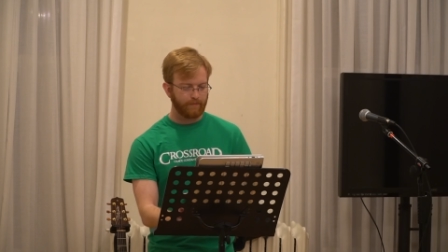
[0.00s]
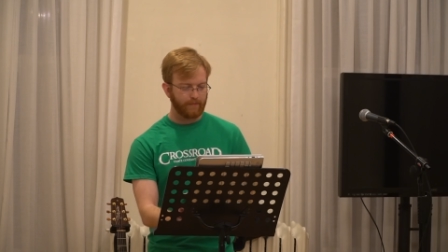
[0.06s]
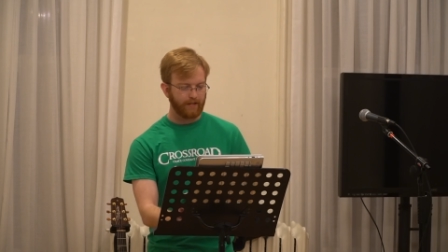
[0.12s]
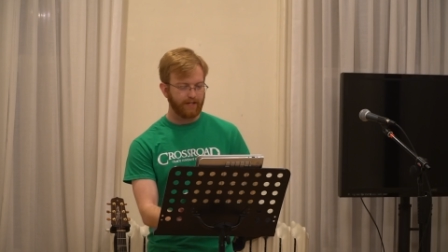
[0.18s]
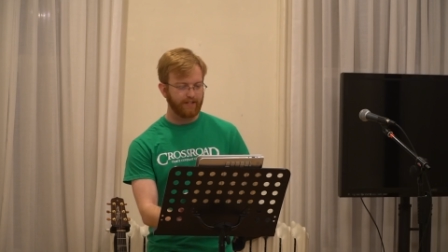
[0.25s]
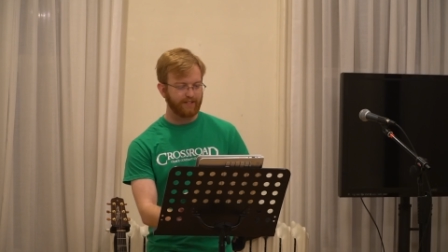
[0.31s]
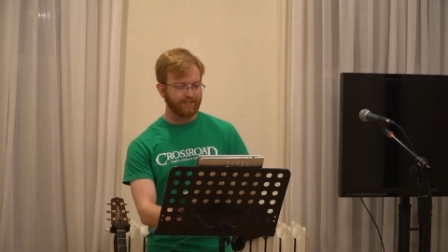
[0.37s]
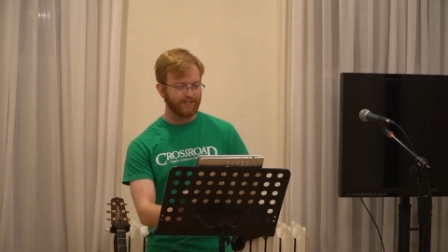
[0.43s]

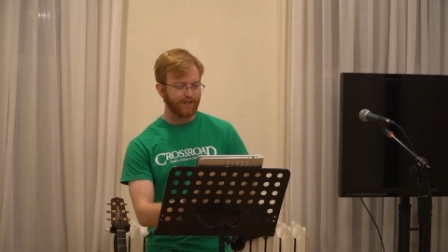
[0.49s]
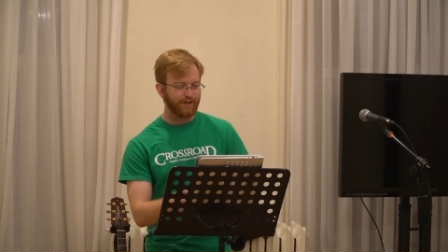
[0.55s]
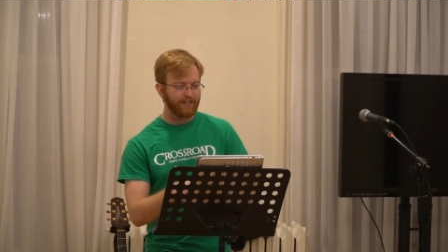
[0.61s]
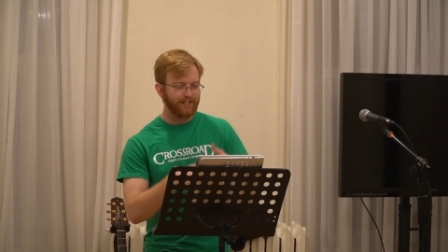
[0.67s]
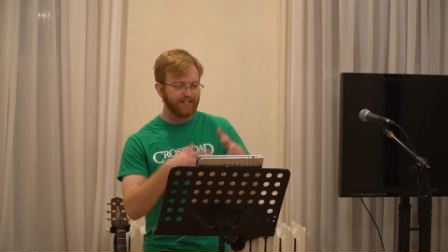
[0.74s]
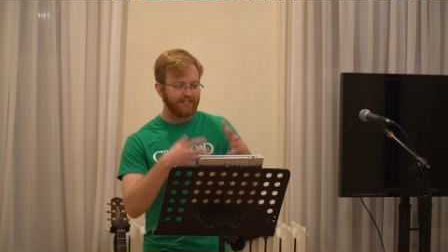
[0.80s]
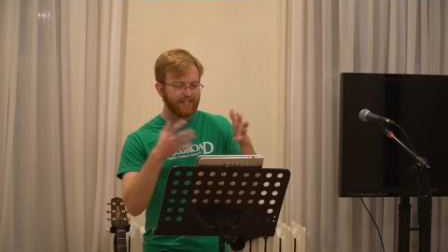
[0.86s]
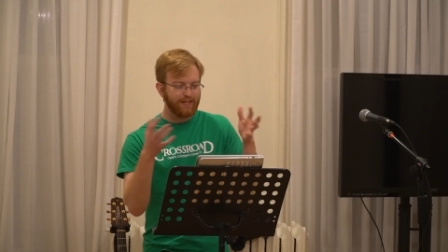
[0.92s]
And
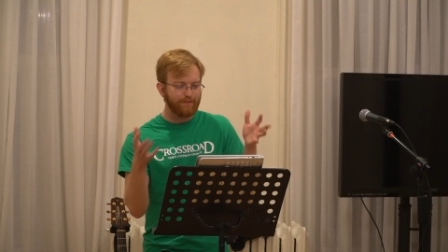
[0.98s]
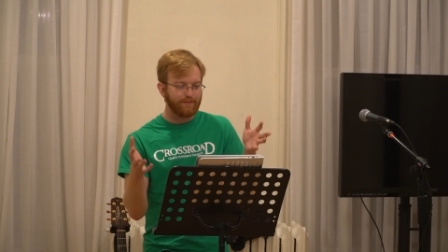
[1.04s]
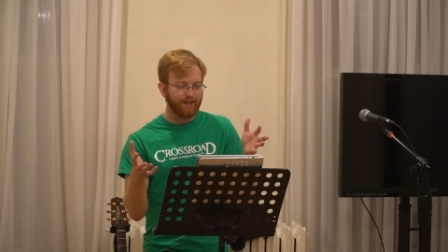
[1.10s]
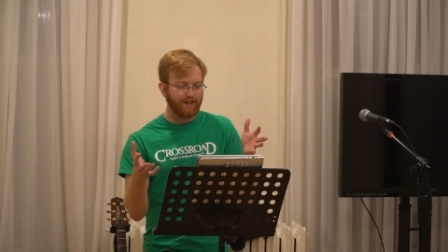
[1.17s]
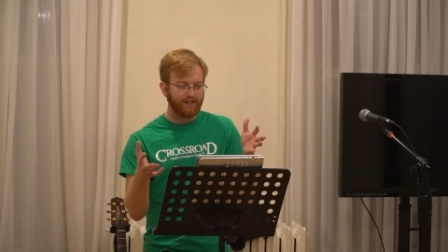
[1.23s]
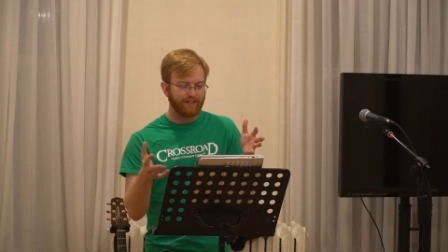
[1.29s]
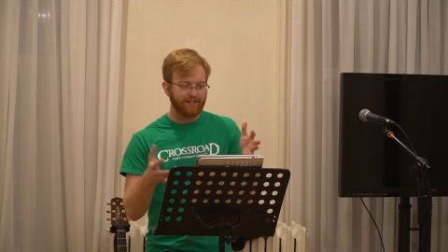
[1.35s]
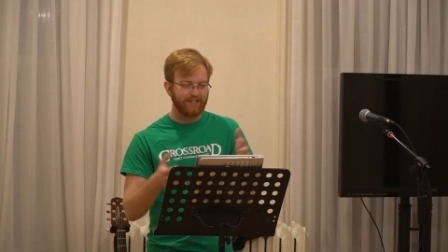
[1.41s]
sorry to keep
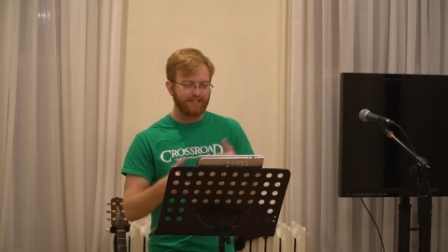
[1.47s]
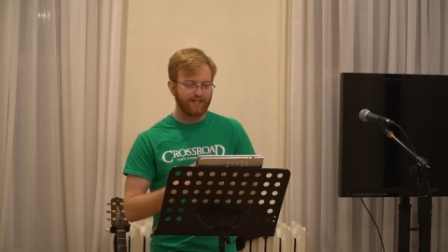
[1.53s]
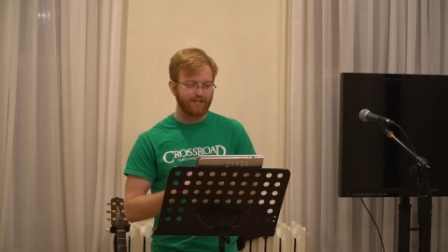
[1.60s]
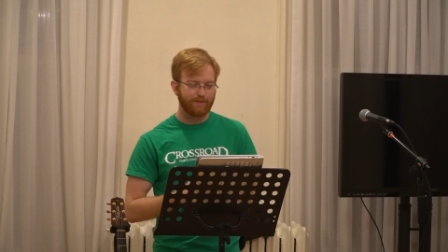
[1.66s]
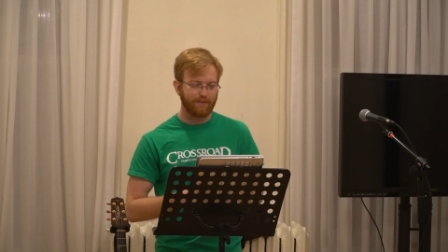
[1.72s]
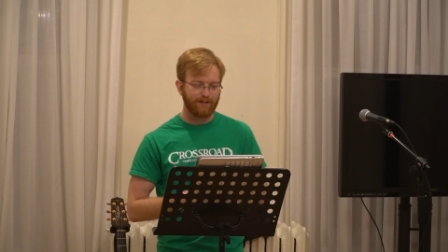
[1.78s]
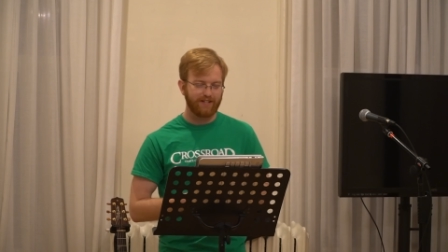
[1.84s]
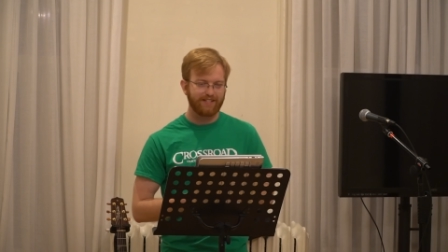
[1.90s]
uh, these
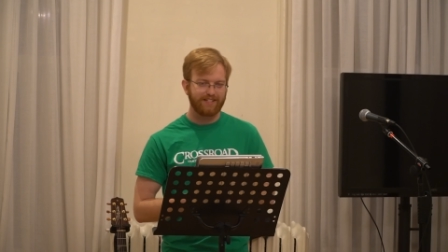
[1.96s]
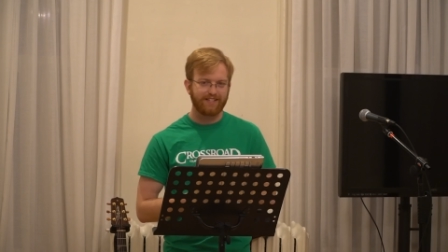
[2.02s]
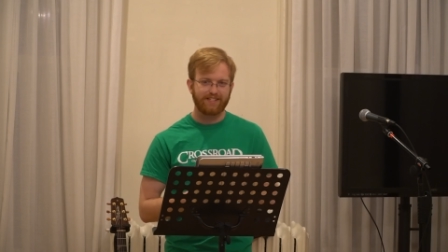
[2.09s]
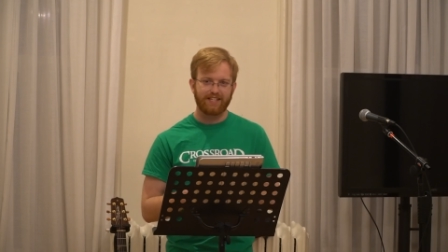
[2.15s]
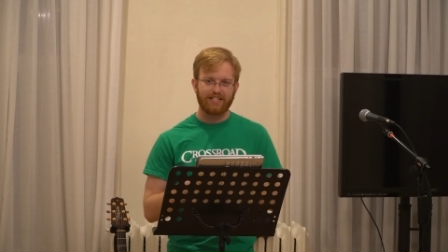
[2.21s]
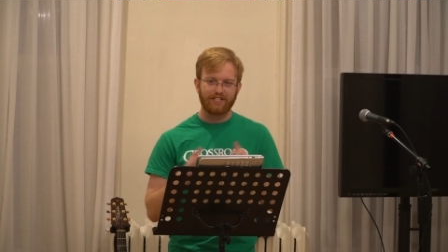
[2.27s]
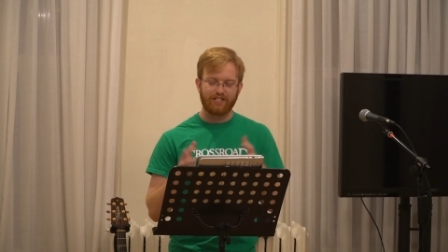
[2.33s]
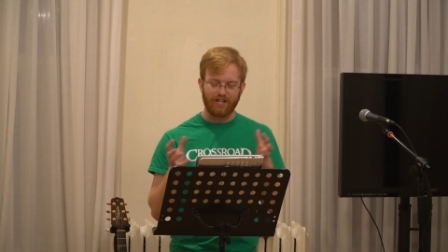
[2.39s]

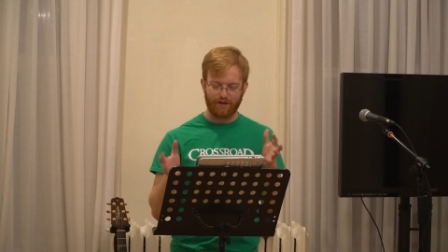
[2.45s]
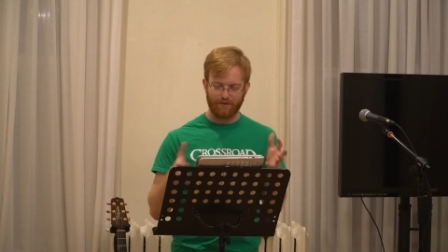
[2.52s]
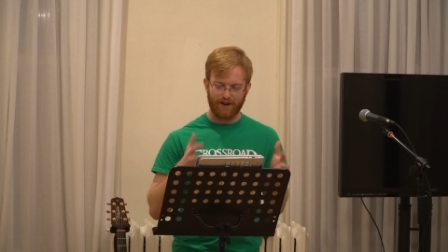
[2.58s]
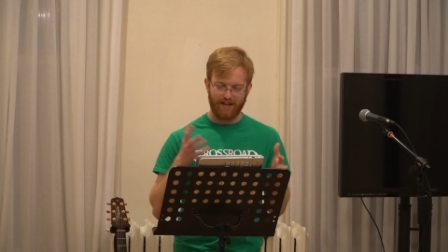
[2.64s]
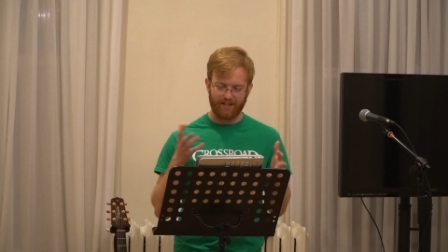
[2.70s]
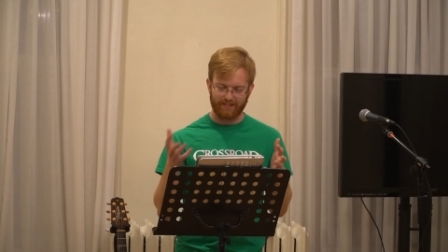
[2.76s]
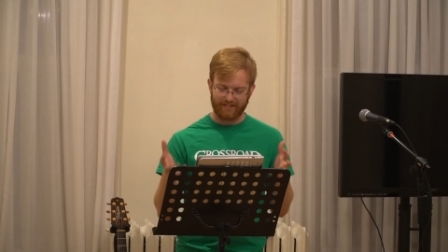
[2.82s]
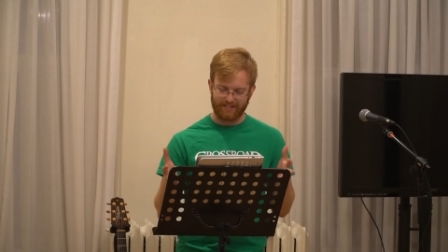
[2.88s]
experiences in
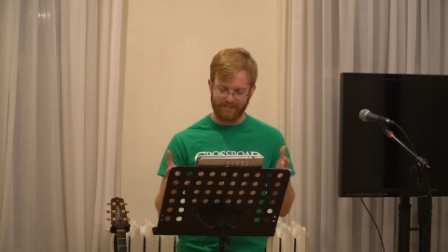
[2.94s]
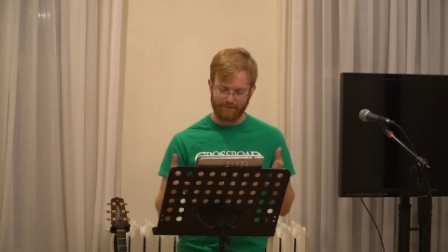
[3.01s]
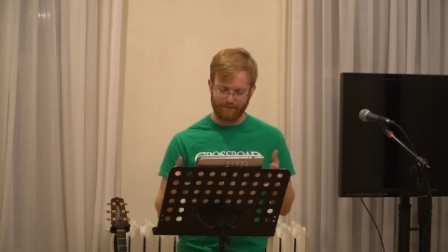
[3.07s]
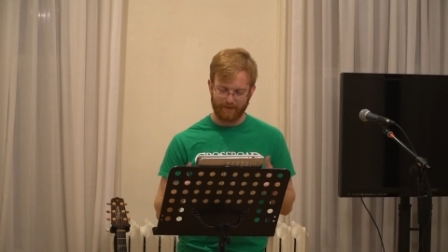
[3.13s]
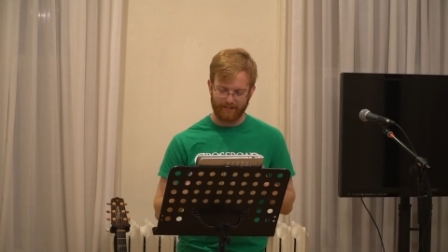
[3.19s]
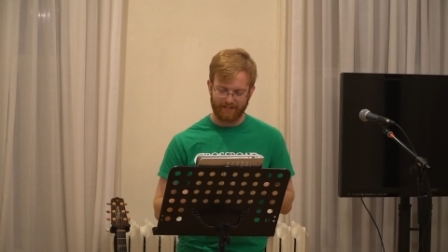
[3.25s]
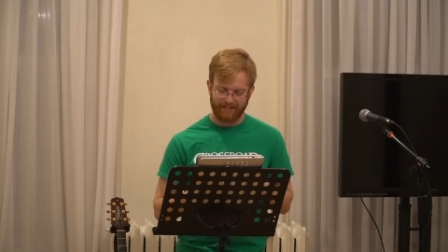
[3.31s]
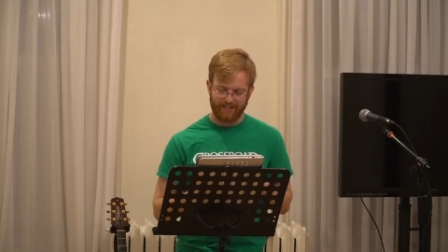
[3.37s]
generalities,
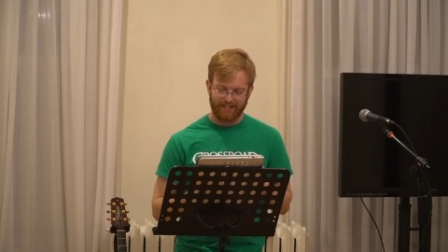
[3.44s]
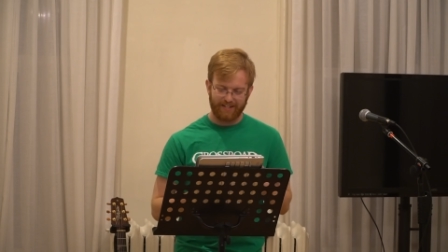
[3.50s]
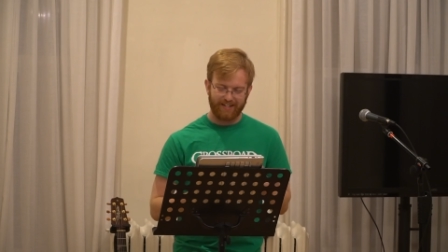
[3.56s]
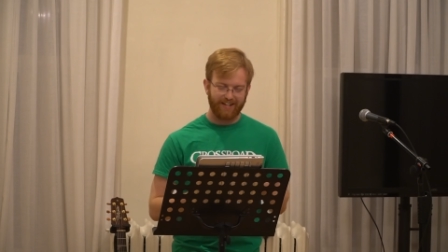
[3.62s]
but